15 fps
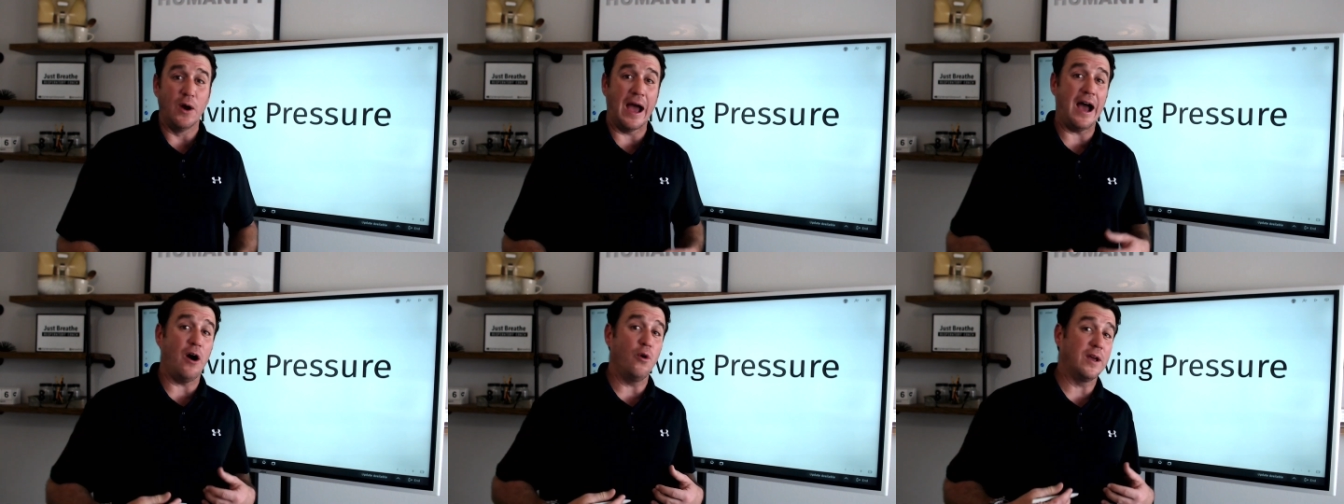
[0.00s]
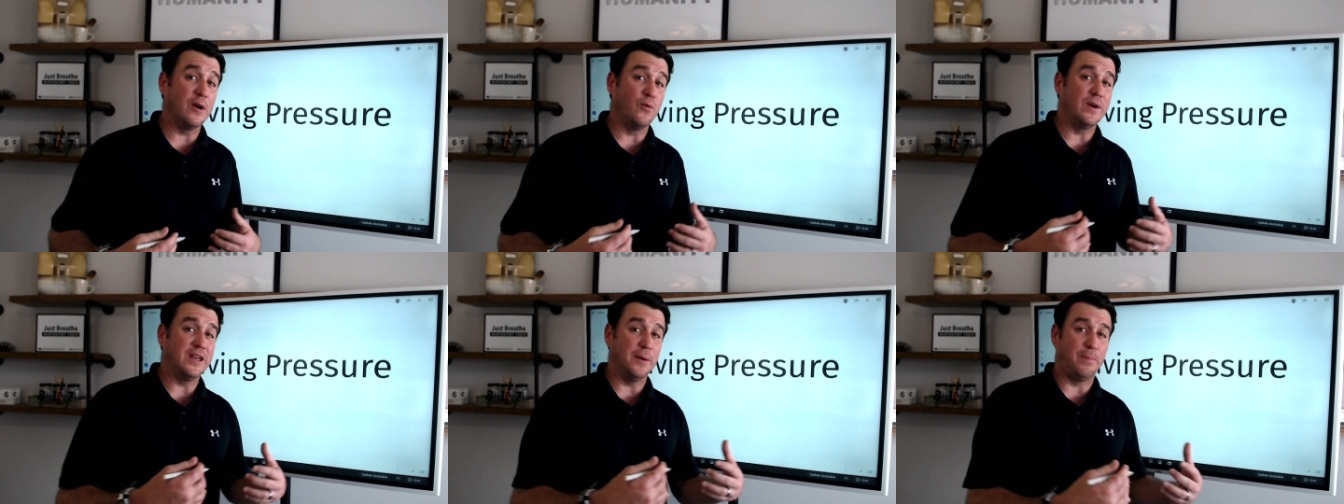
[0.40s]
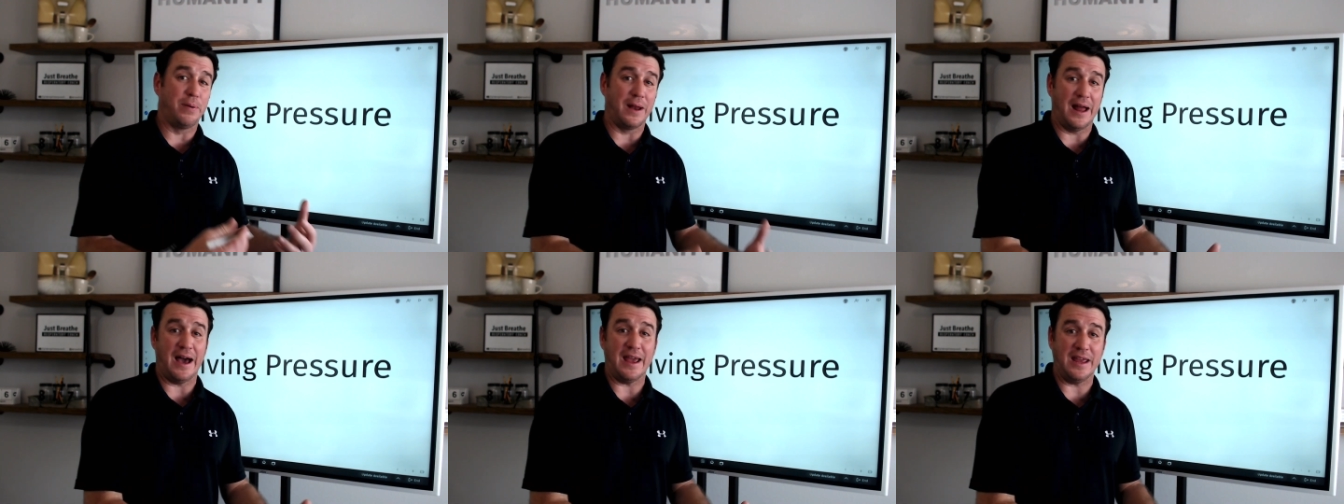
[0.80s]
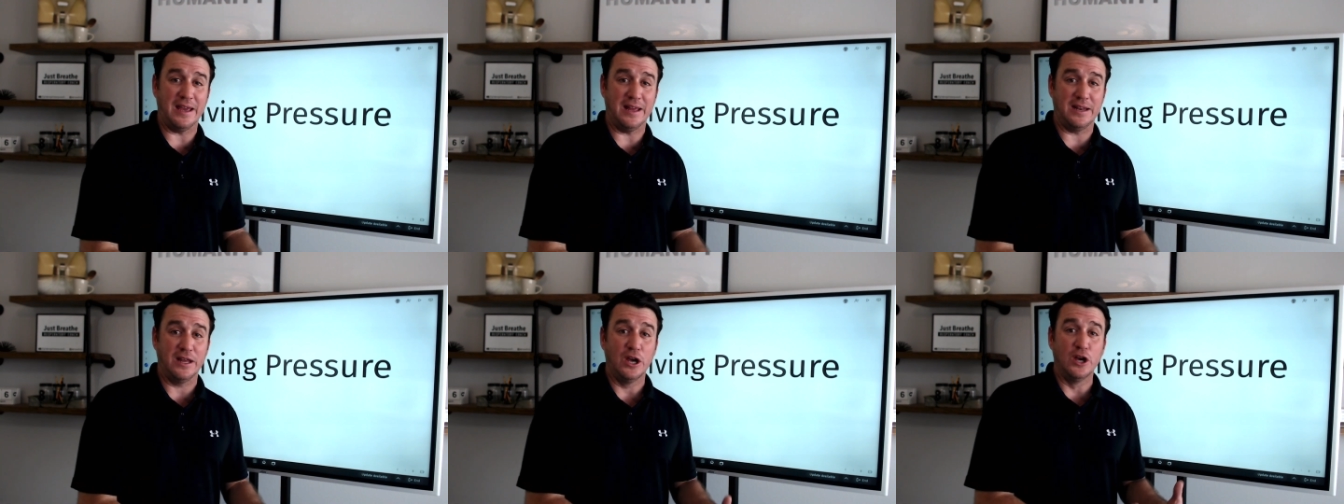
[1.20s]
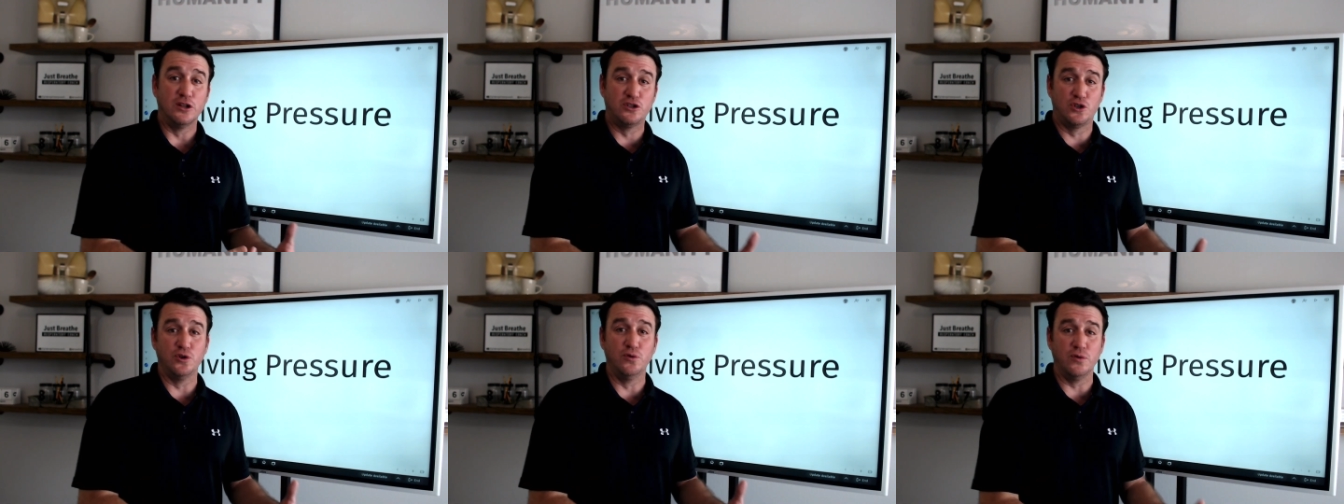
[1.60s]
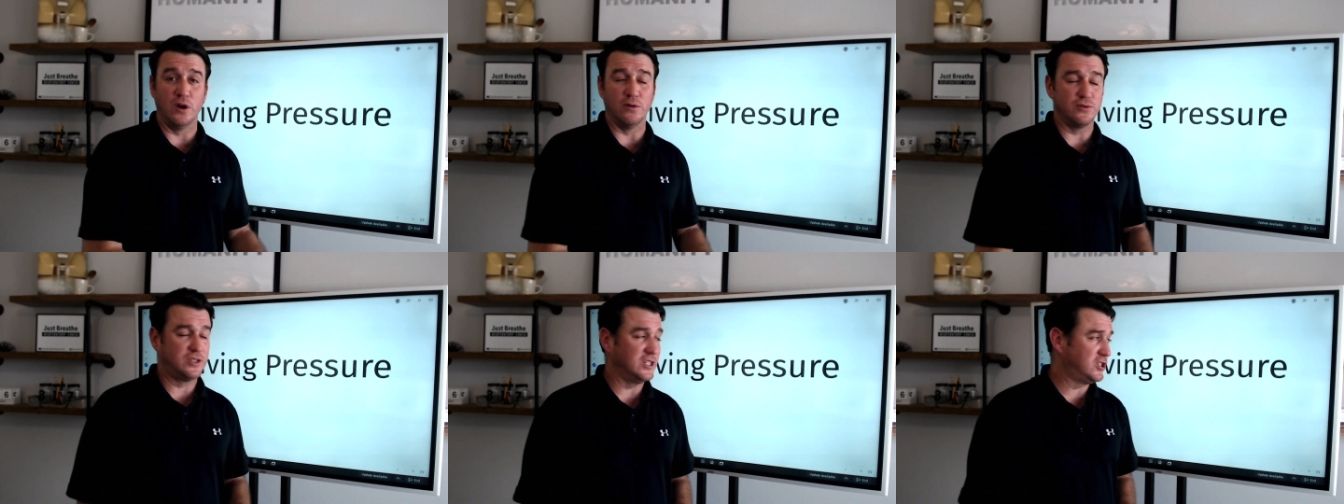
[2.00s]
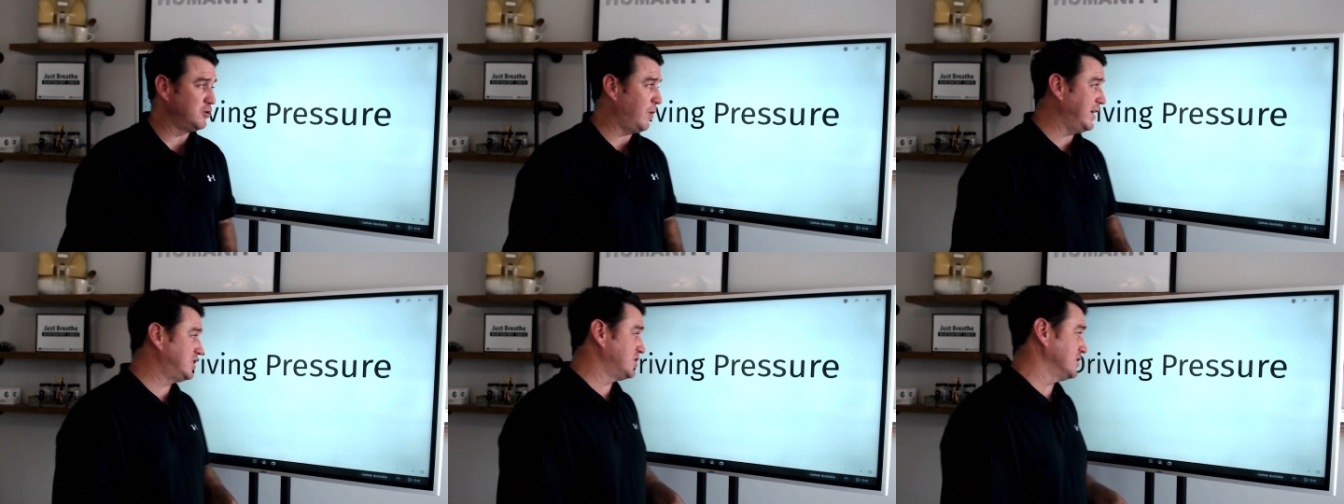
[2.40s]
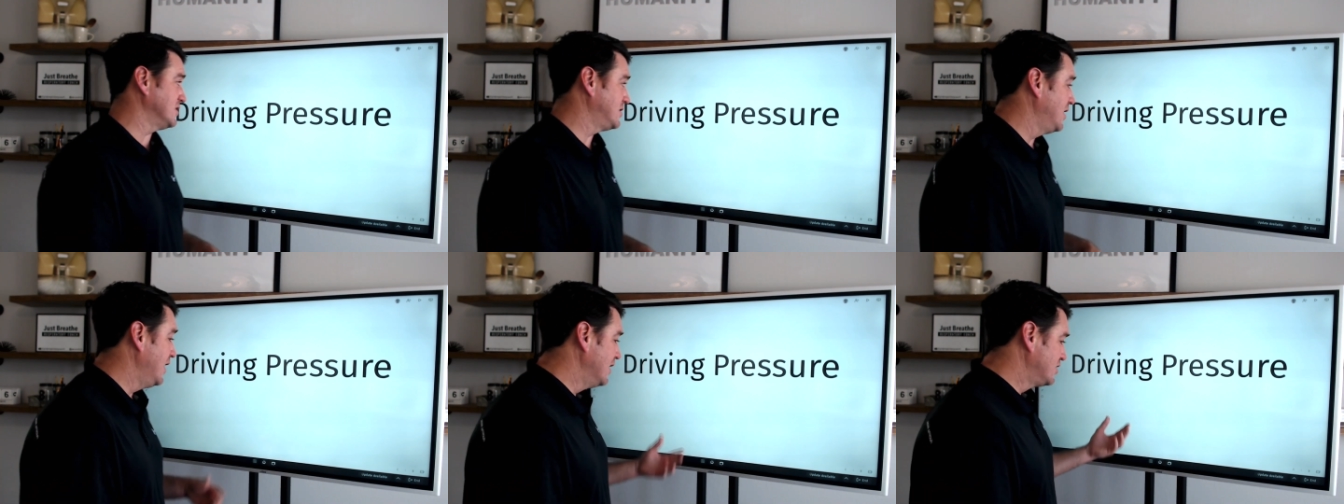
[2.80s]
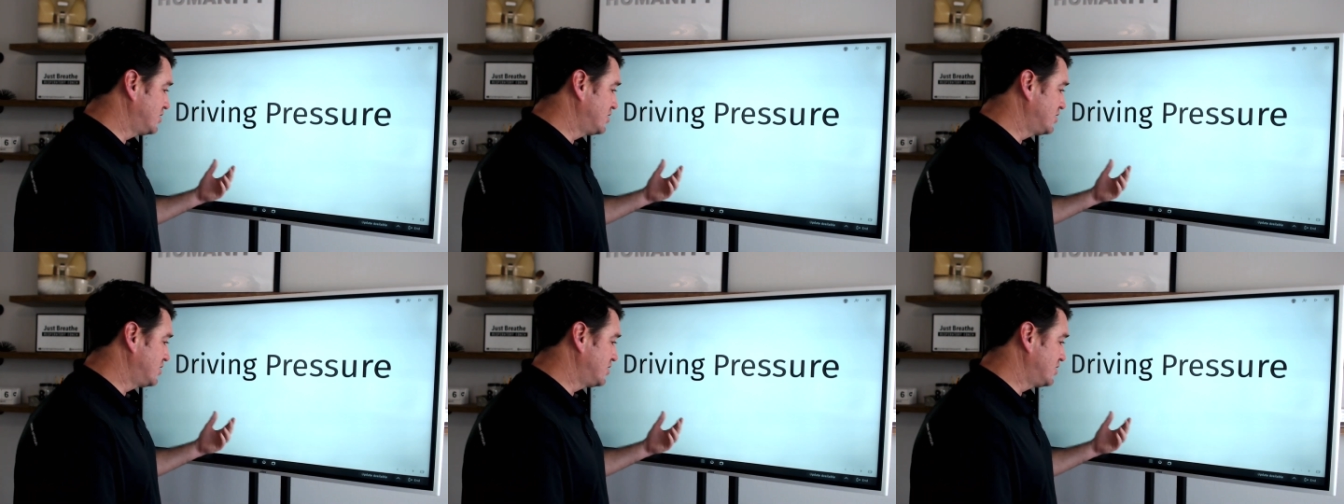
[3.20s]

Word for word: How can we apply it to those situations?